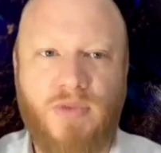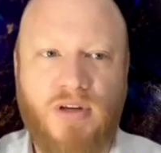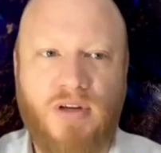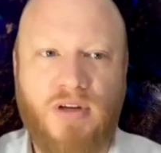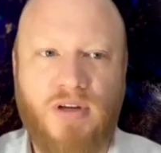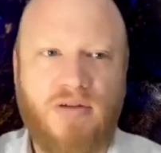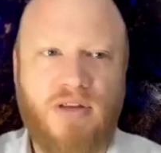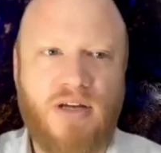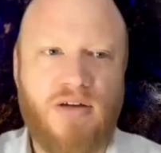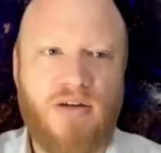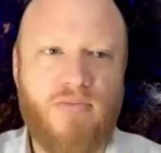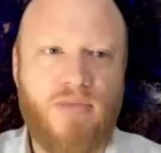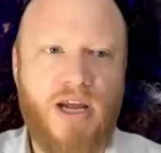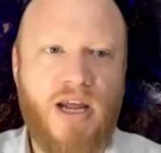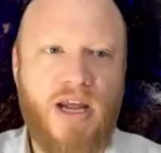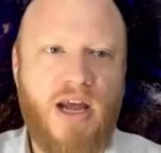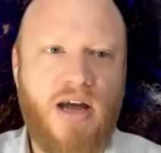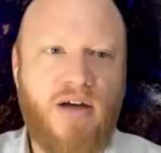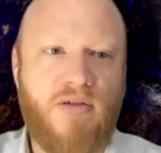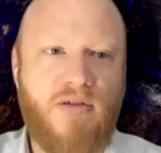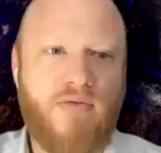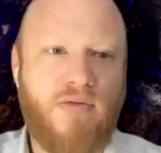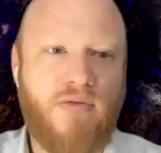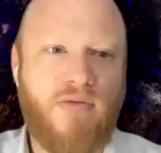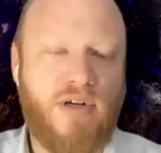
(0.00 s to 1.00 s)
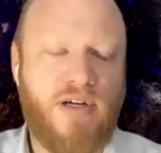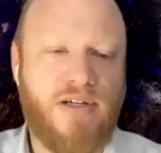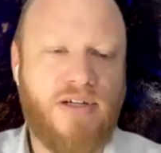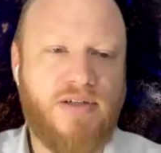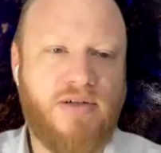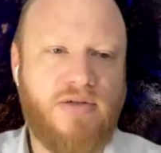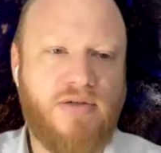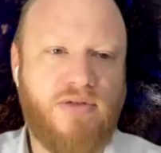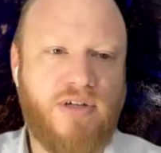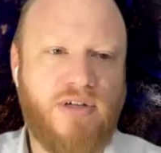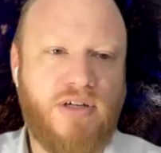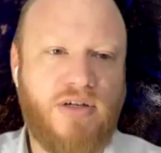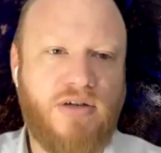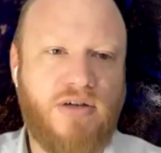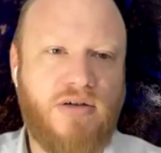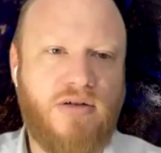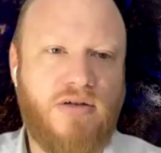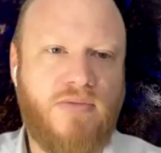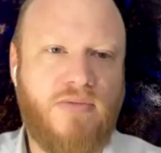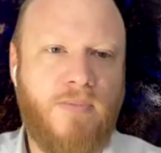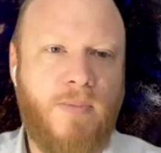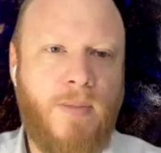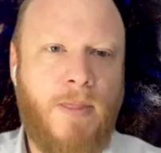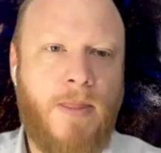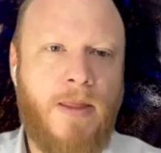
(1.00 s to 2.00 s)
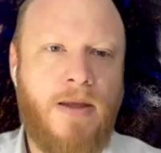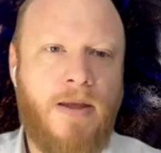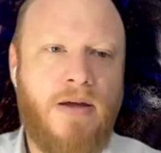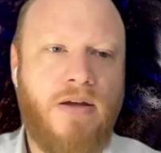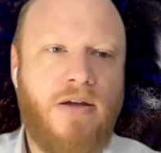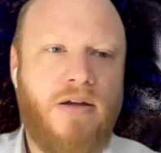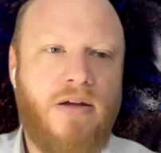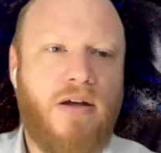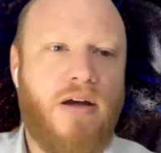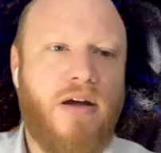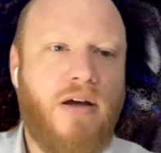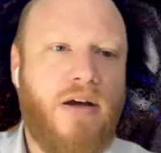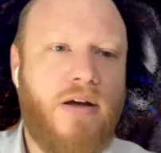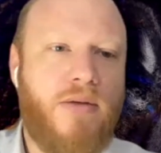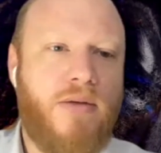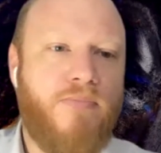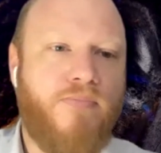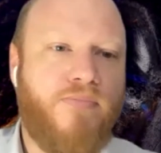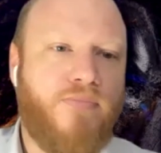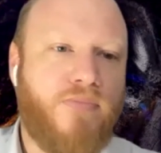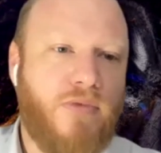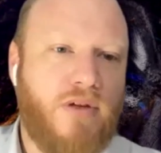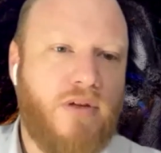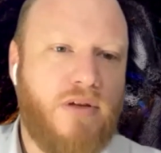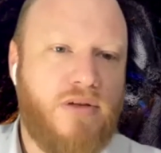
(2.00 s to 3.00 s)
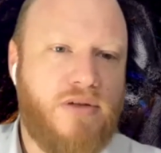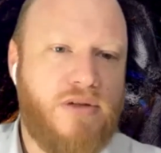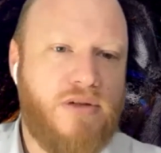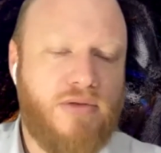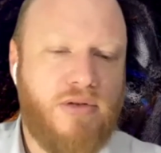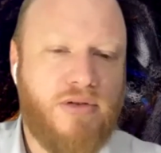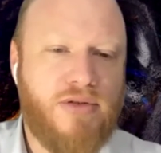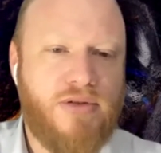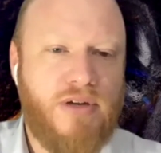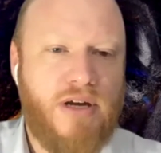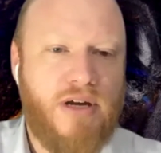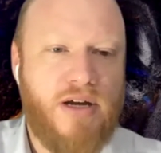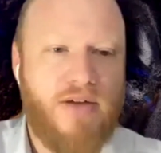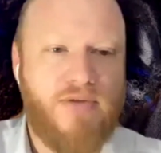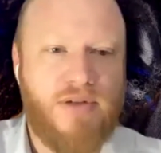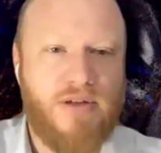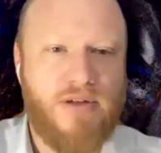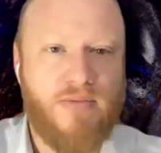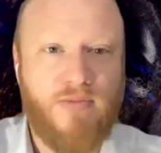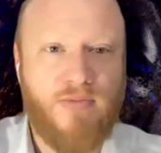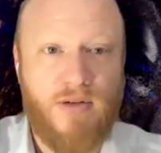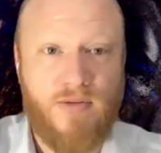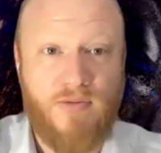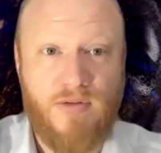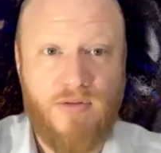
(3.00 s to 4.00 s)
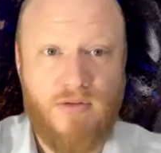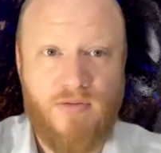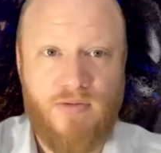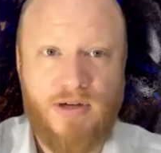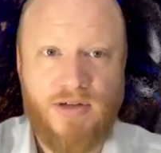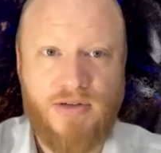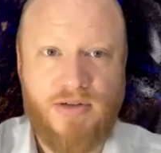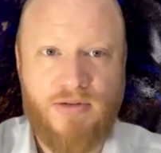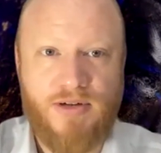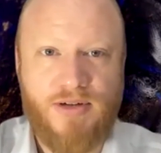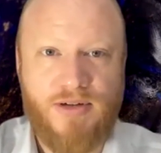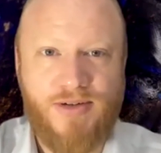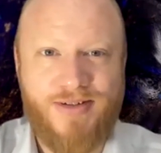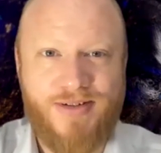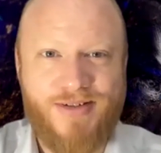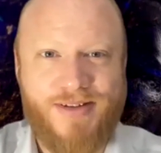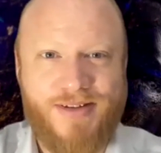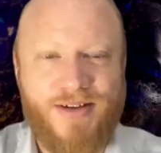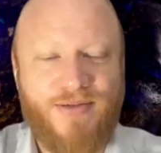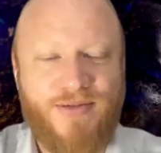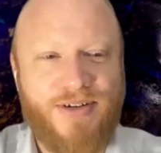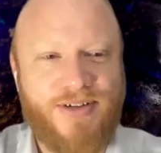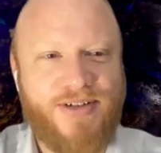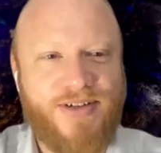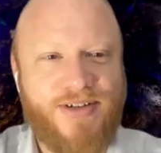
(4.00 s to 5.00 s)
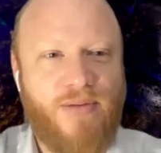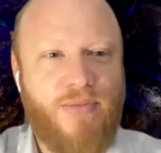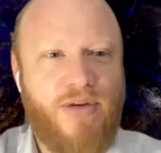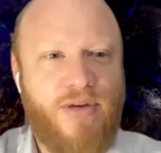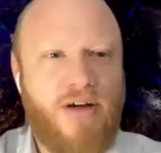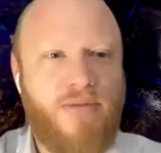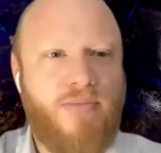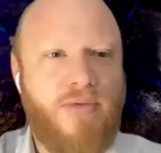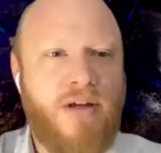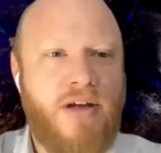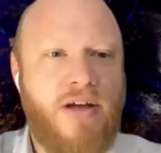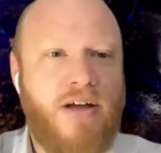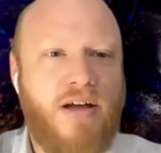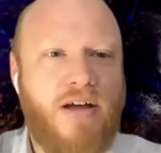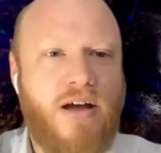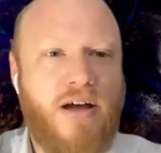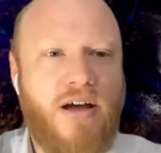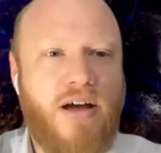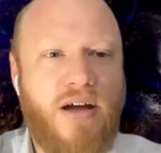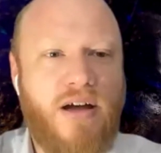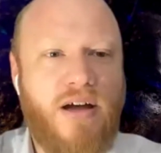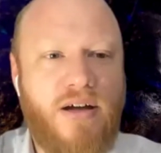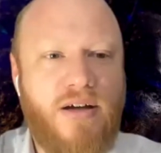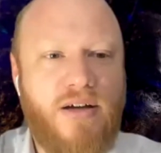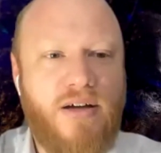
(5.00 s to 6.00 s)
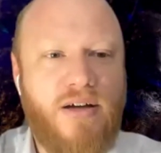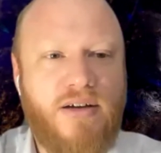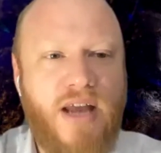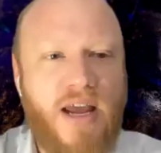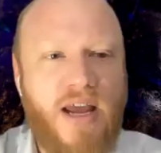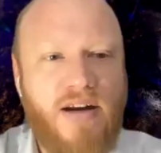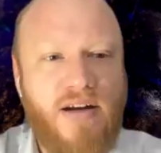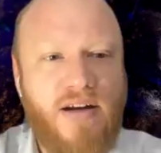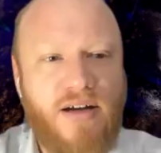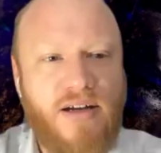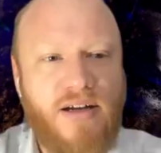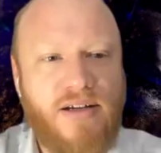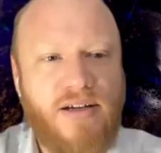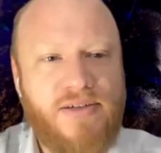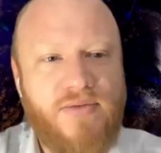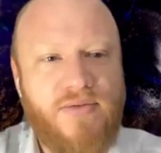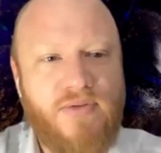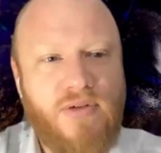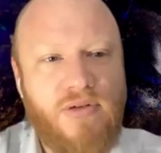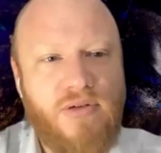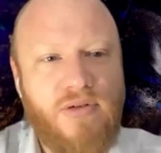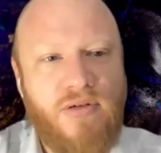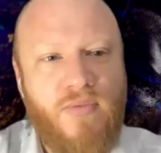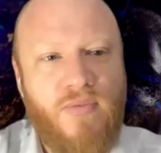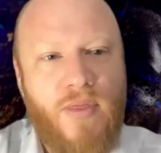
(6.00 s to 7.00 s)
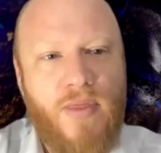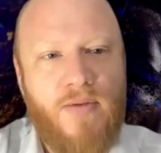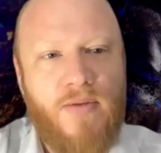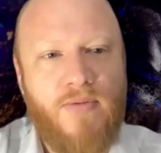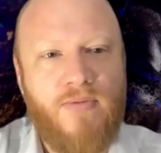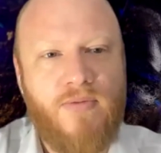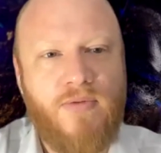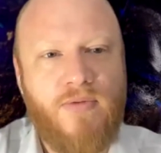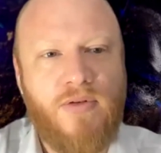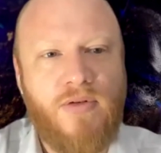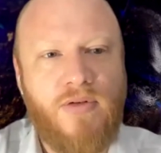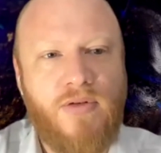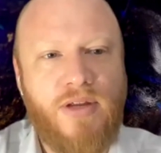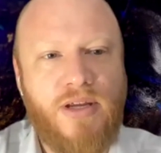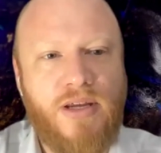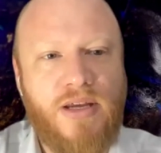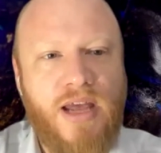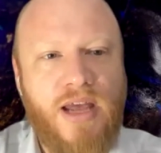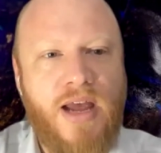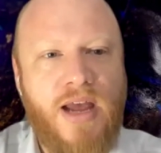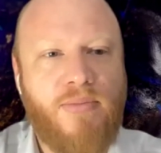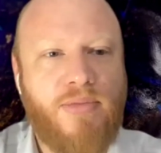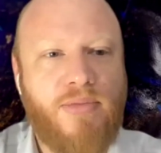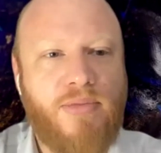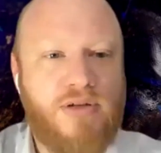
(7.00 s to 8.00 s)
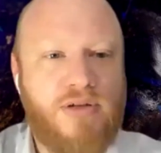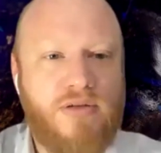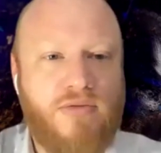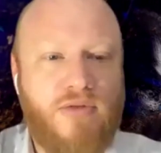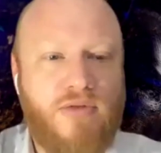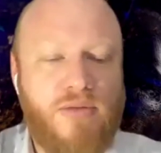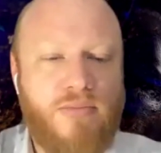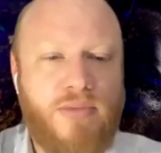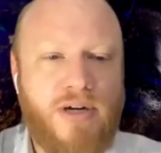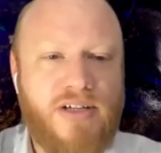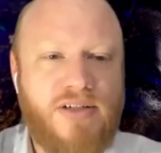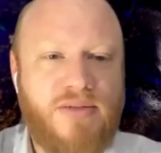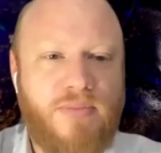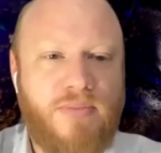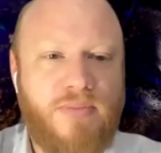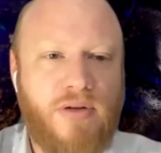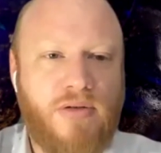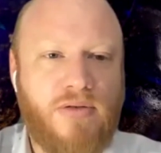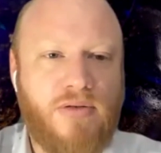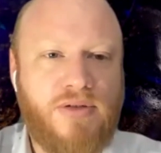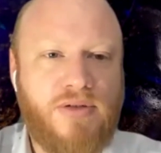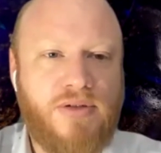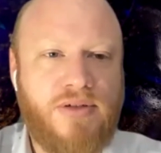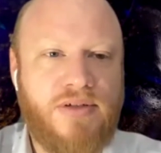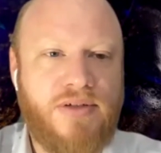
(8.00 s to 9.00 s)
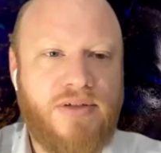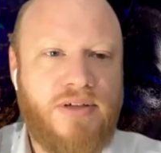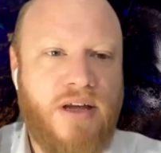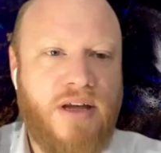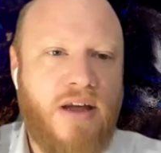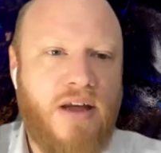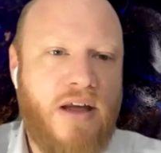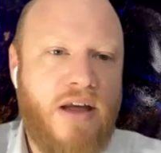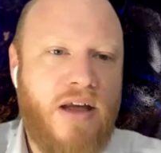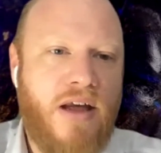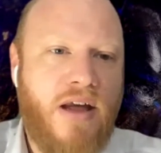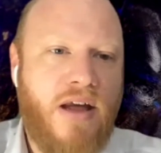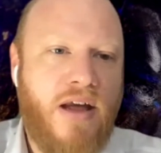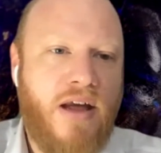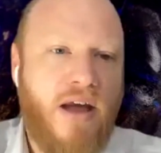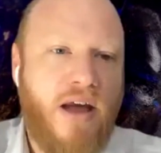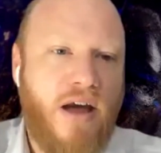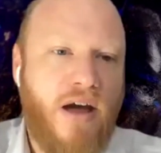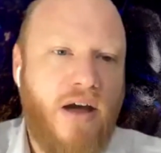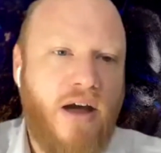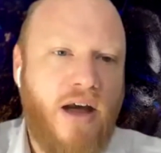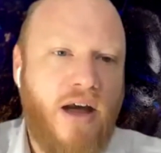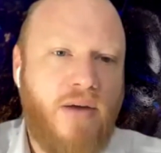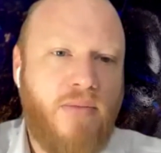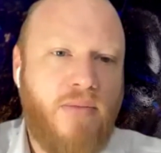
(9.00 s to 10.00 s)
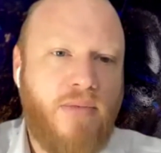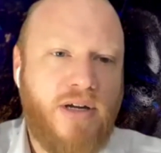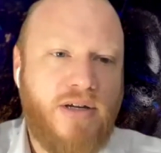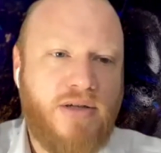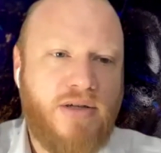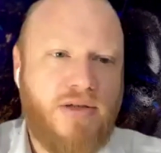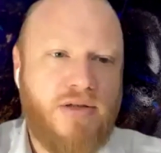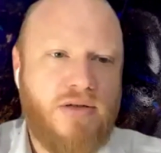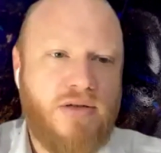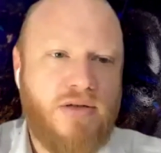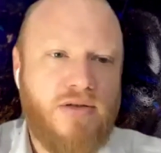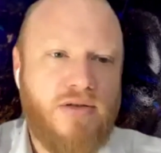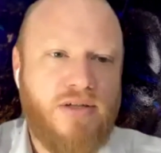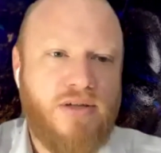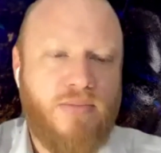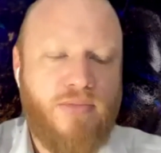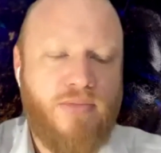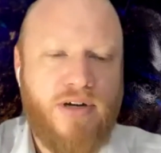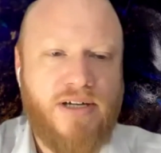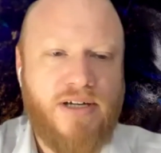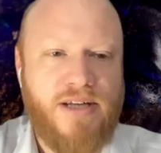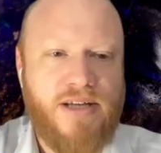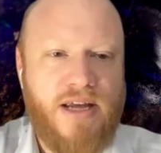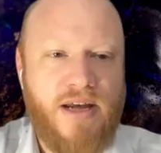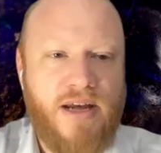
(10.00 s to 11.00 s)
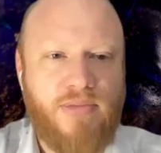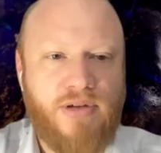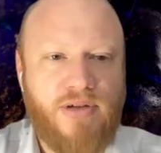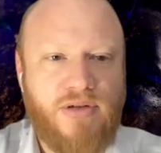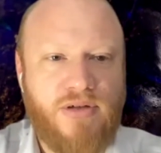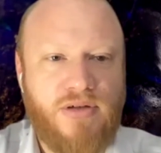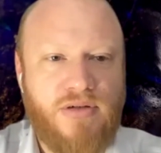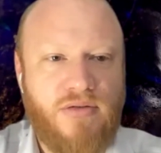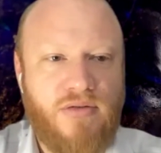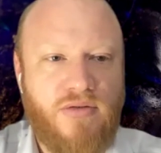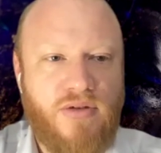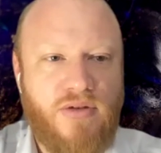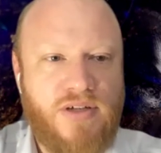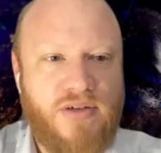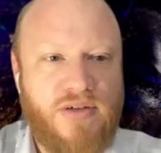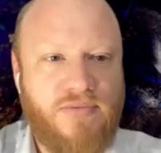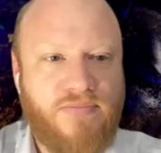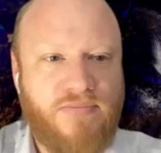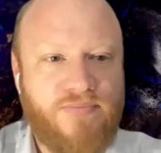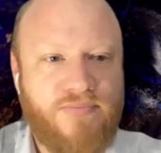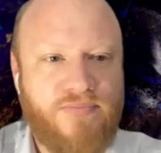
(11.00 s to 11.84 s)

that you may have, as Andre showed. So we also have a few fresh questions that just come up. Nate asks for the amplitude robust pulses, how much do you suppress amplitude noise?